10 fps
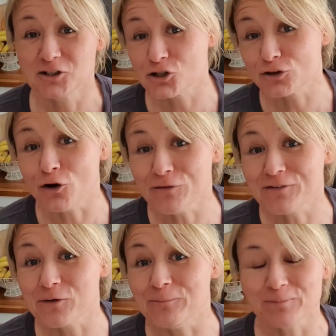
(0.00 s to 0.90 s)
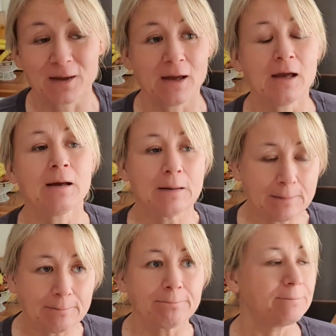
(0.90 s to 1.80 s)
should have got rid of them.
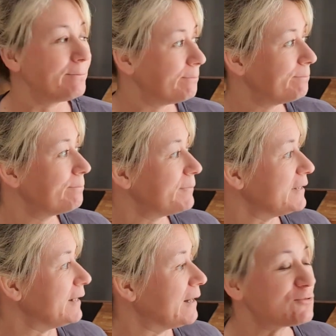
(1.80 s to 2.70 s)
But yeah,